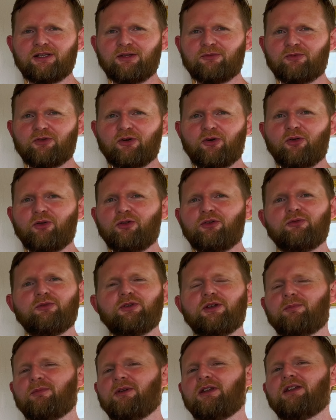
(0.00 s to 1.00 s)
and we all do
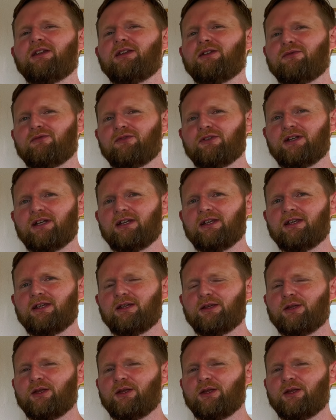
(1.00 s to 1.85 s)
it a bit differently.